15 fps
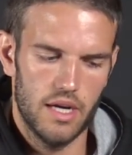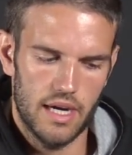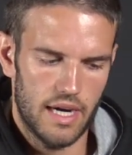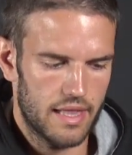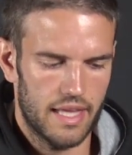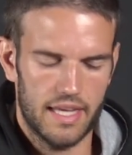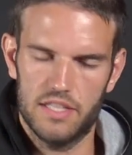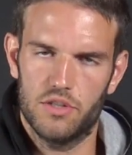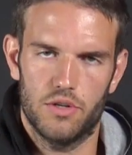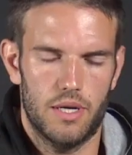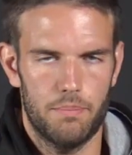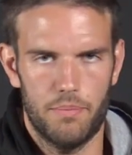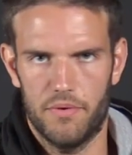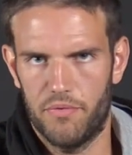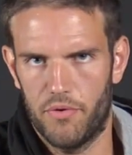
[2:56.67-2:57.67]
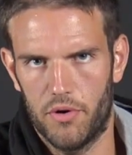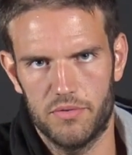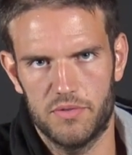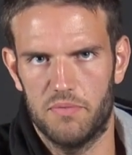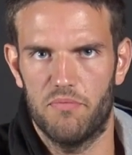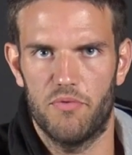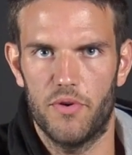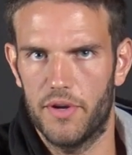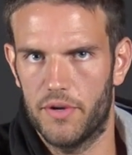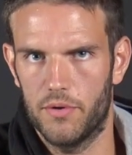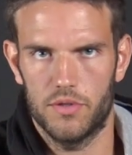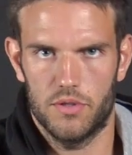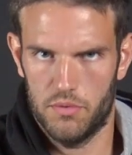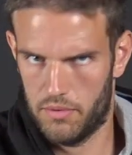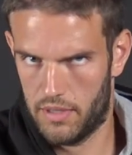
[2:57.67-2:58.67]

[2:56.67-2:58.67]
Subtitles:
I think it's gonna perform very good.